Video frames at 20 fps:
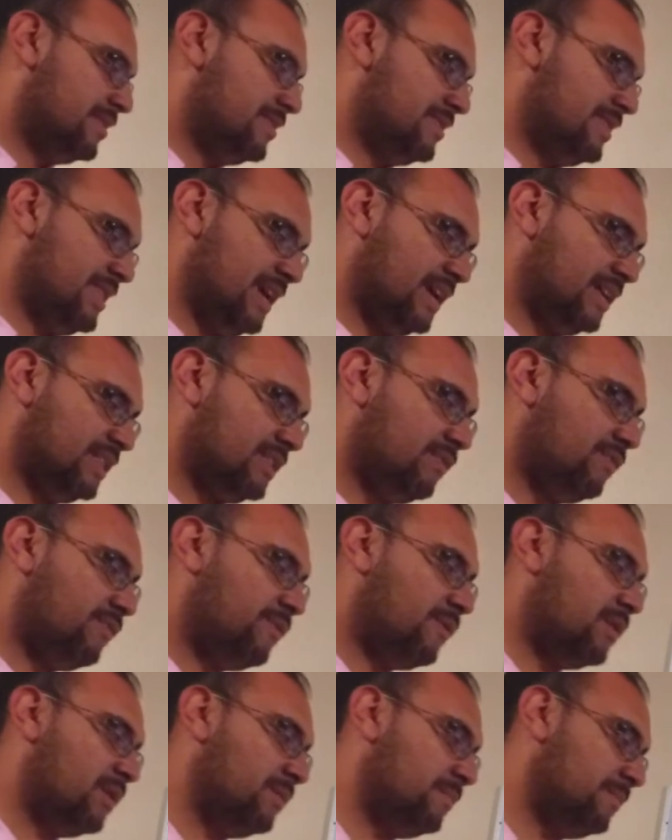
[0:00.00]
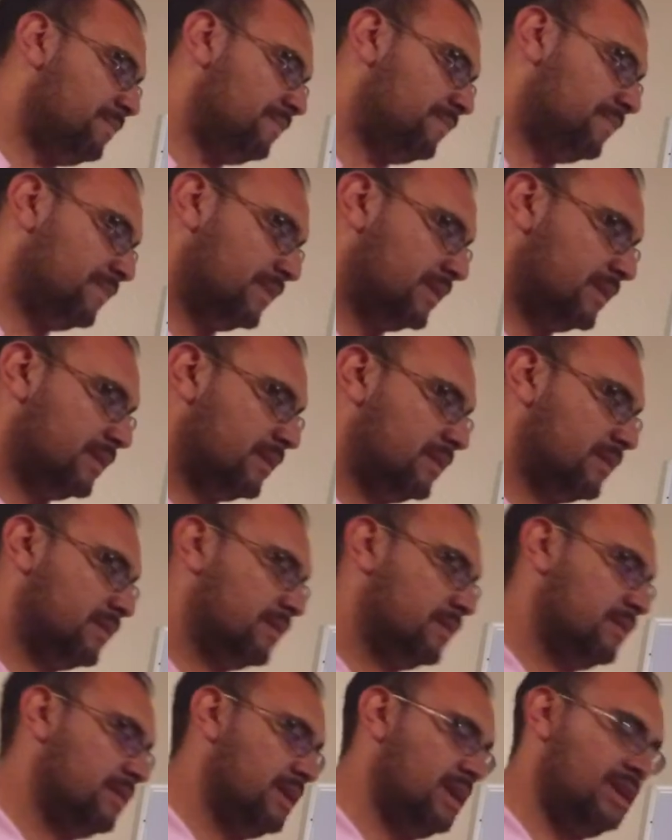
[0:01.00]
Negative form
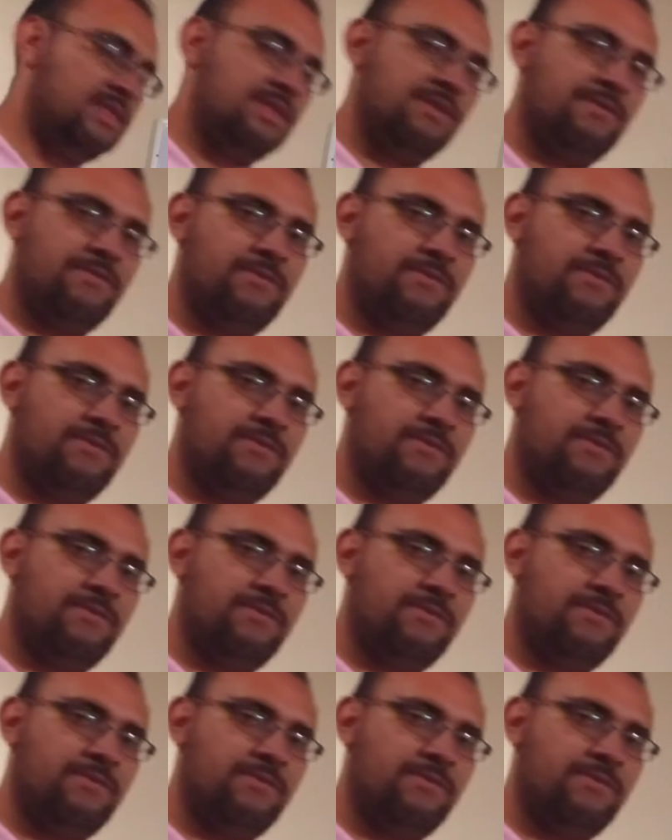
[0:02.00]
in the